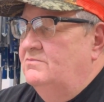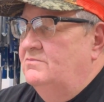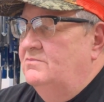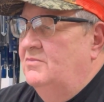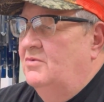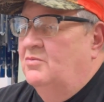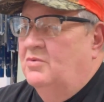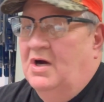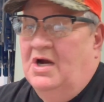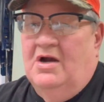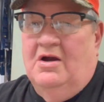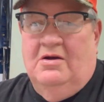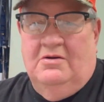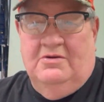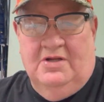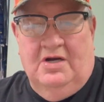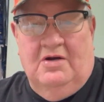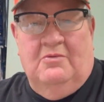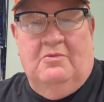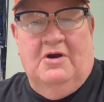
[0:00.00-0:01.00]

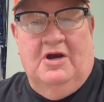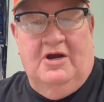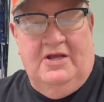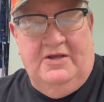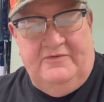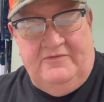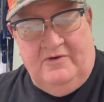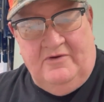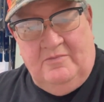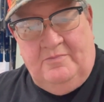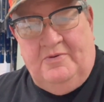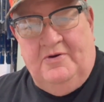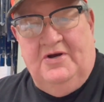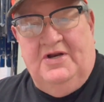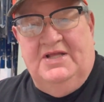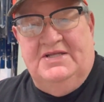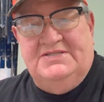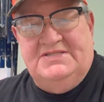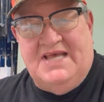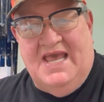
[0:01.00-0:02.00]
where he's going to put
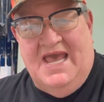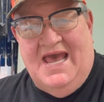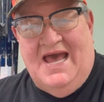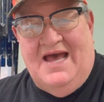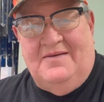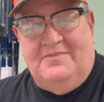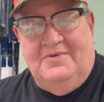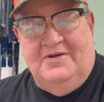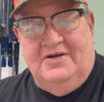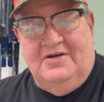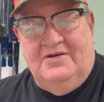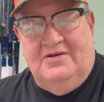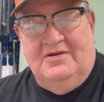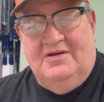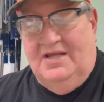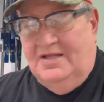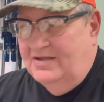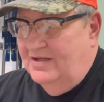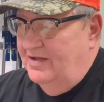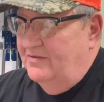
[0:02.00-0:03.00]
his cabin,
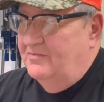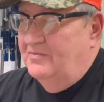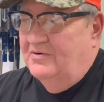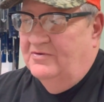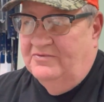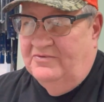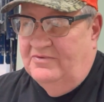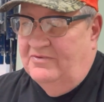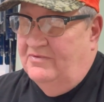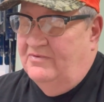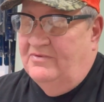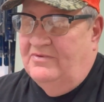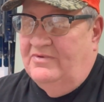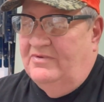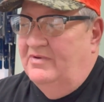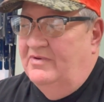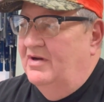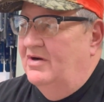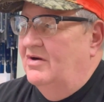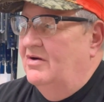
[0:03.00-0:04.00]
and then we'll,
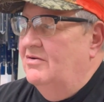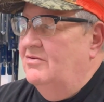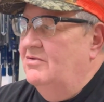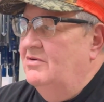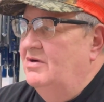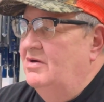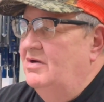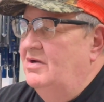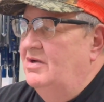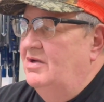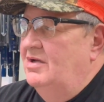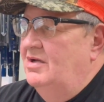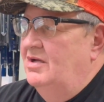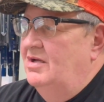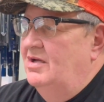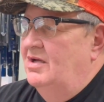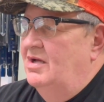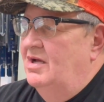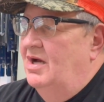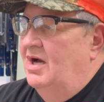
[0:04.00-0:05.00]
you know,
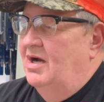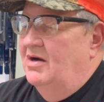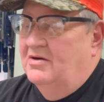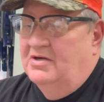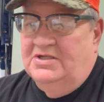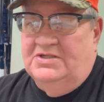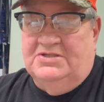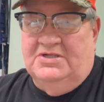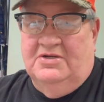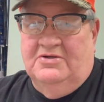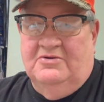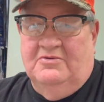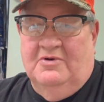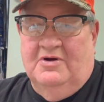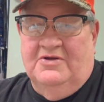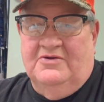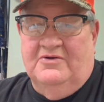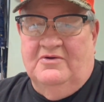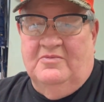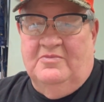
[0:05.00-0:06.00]
I already showed you where
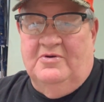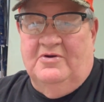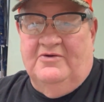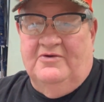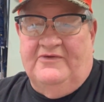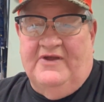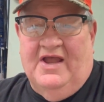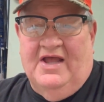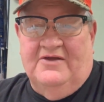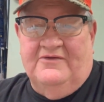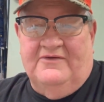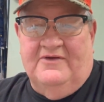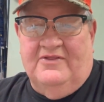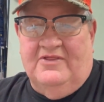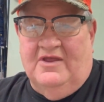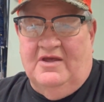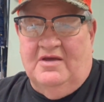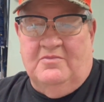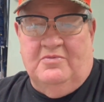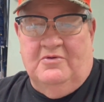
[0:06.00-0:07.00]
he's going to put his house, I
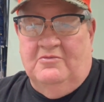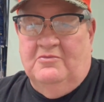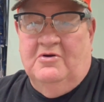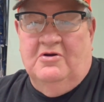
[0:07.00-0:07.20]
think, but we'll